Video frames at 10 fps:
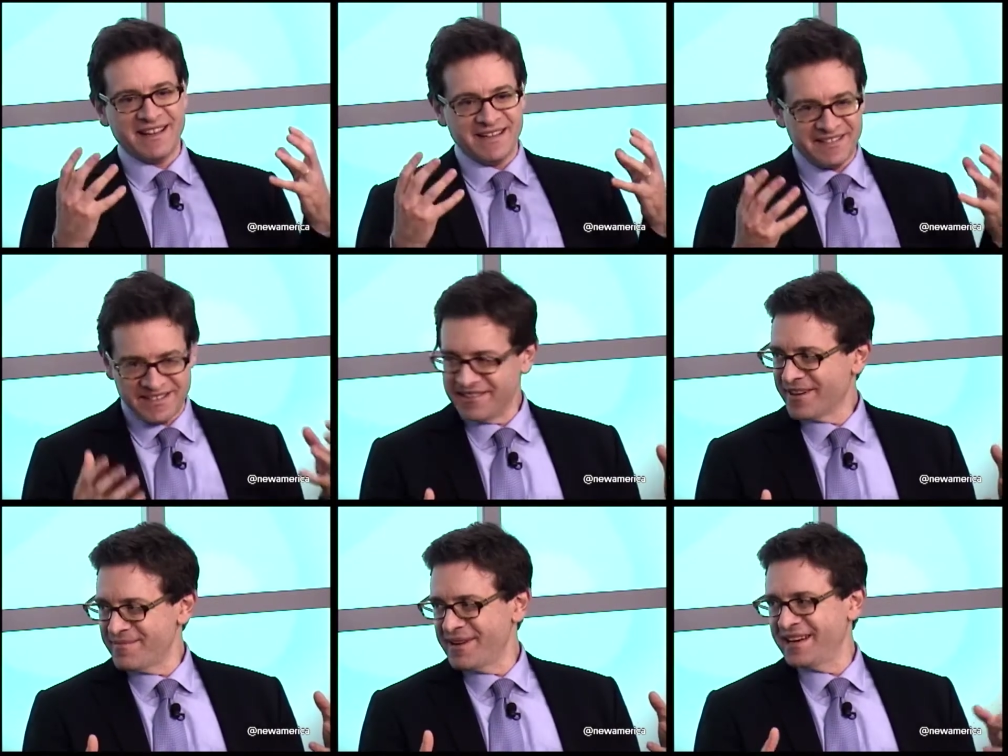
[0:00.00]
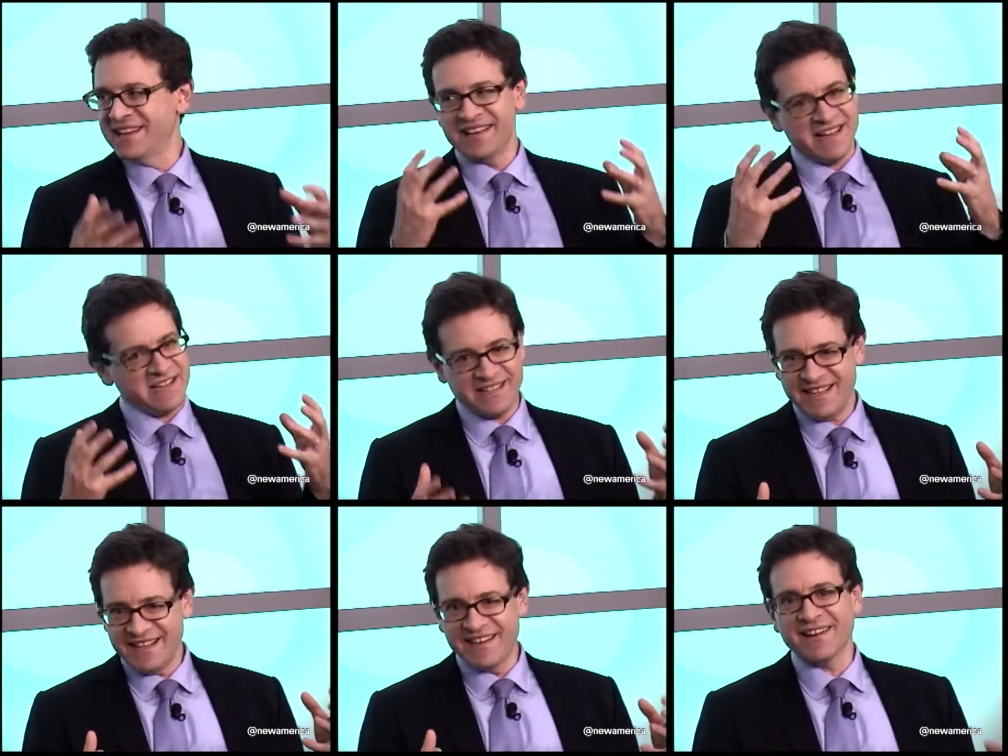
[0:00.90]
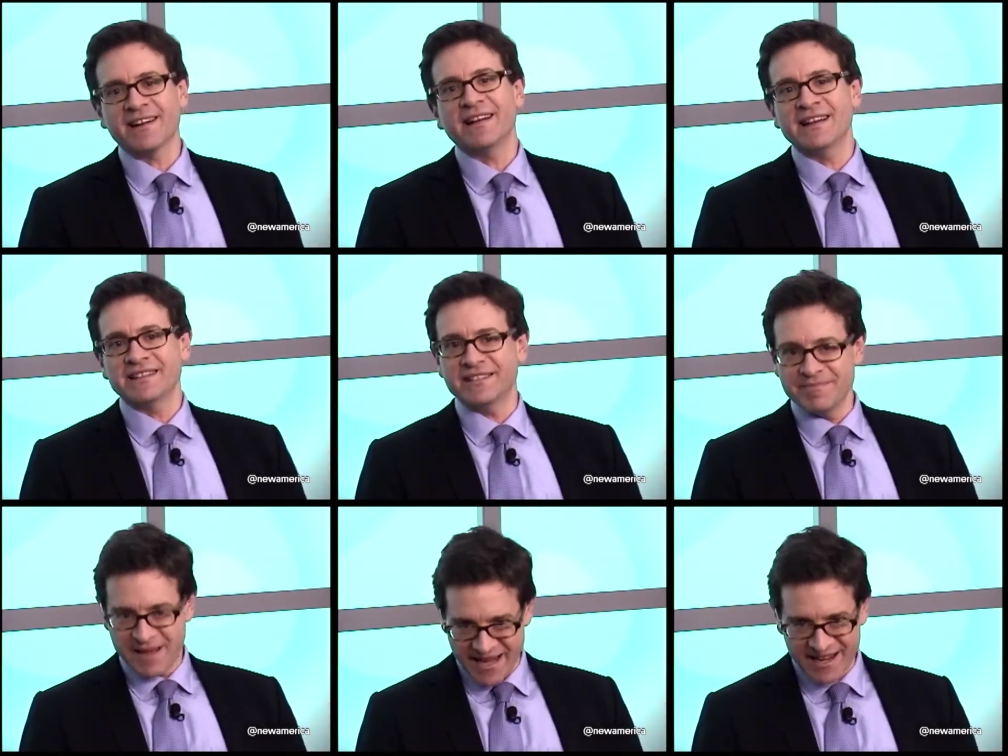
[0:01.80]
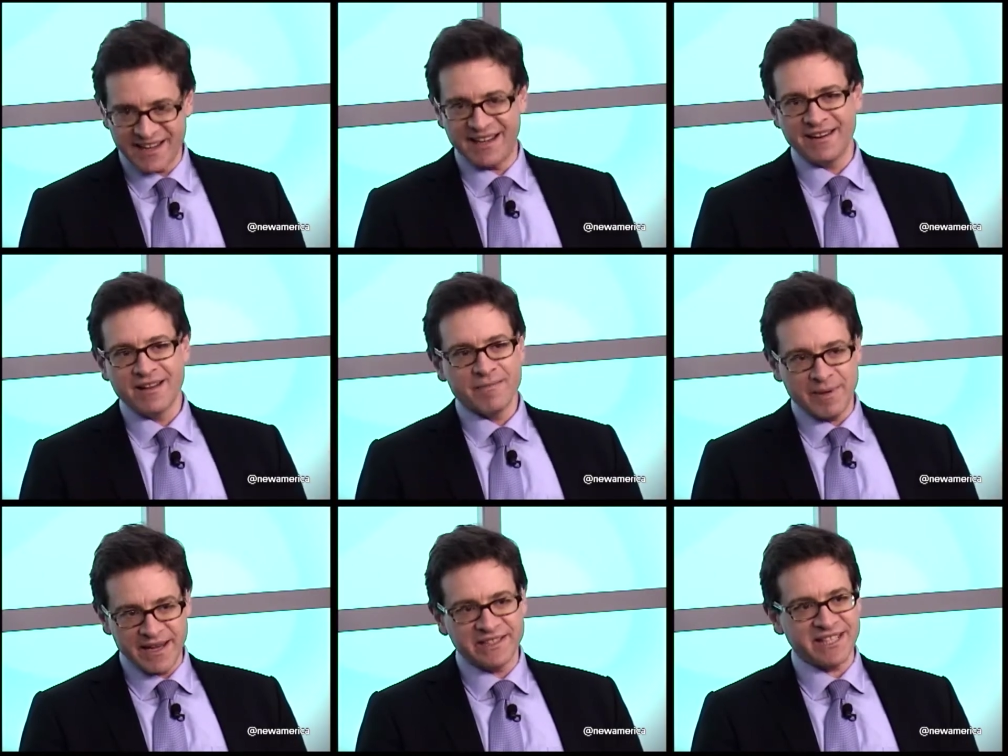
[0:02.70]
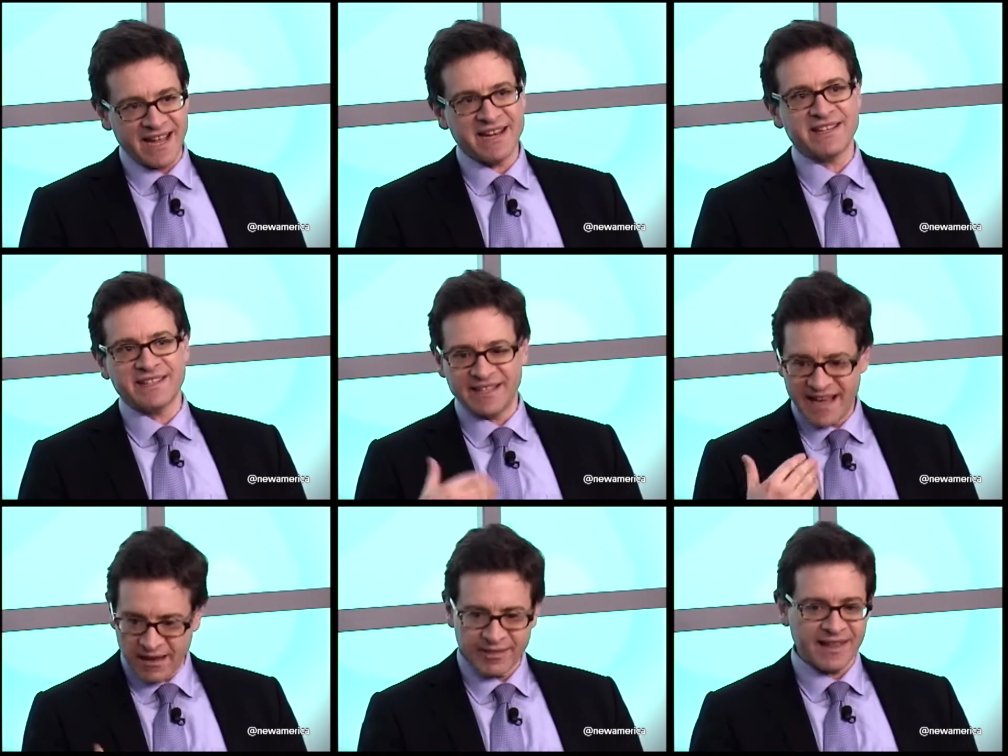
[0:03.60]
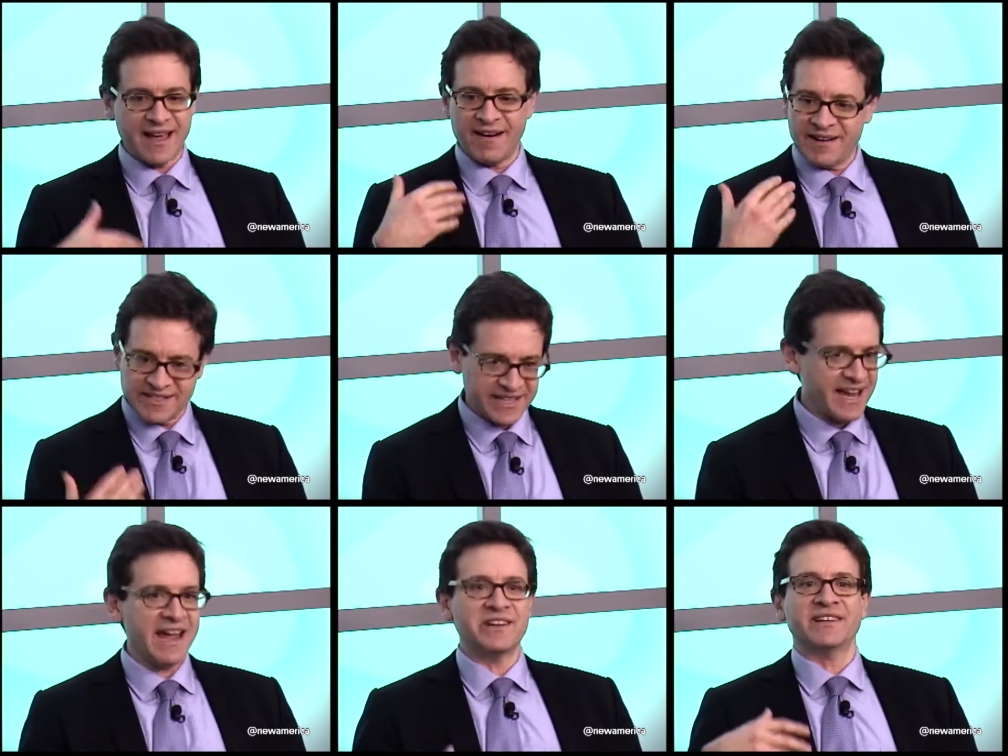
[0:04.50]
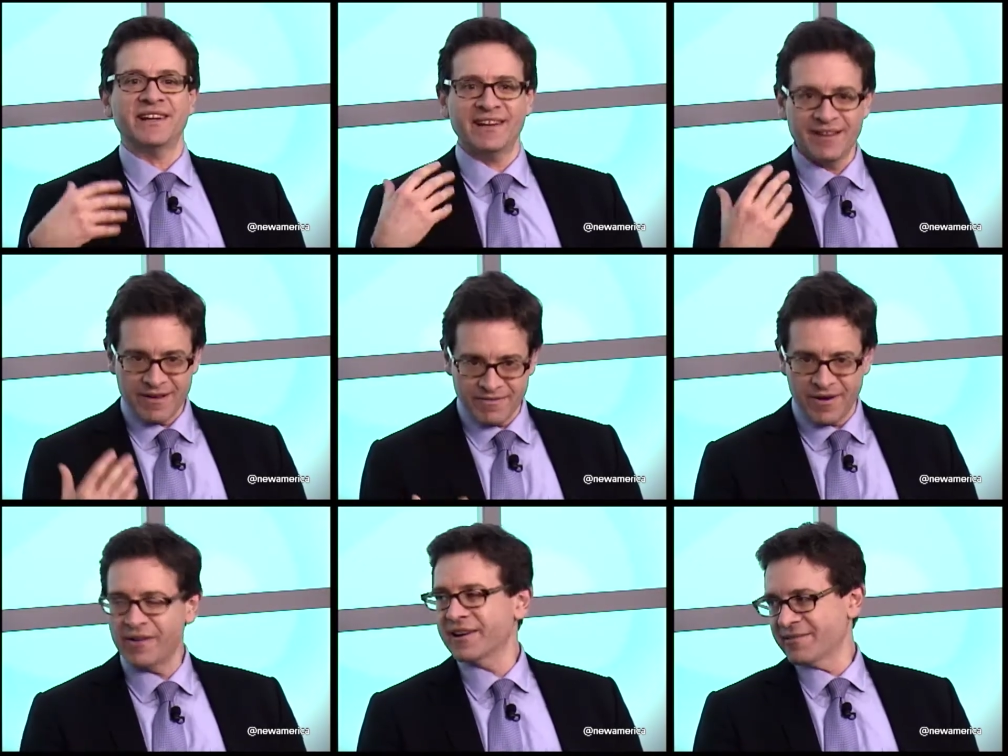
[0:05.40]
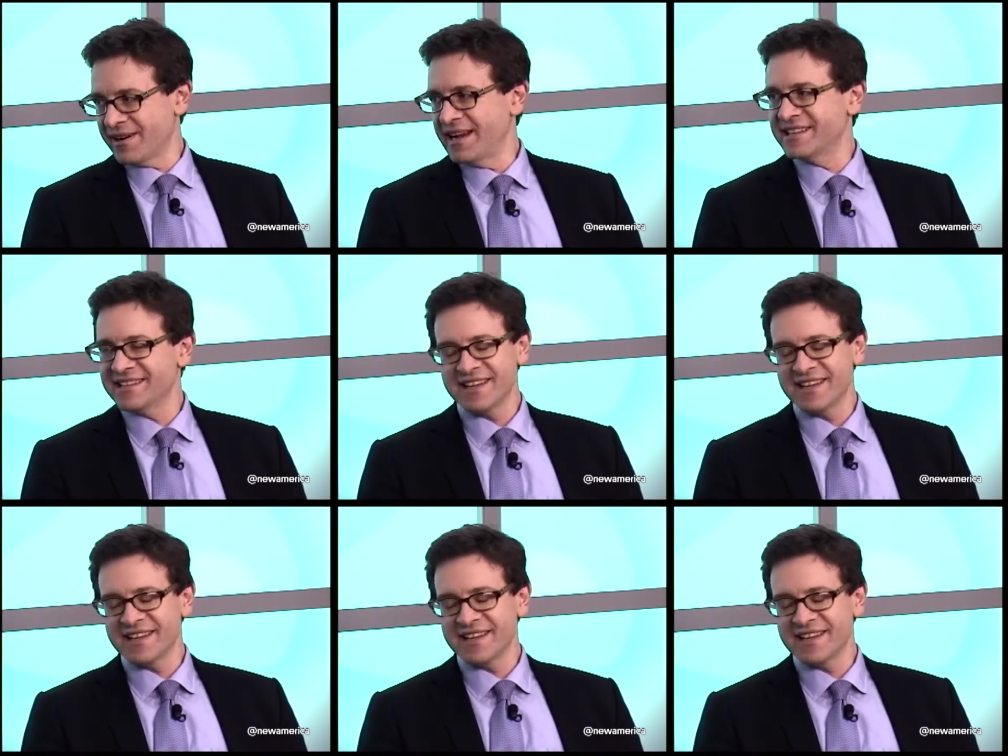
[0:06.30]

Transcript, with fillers: is determined, is eager, is demanding big changes in health care, education, voting rights,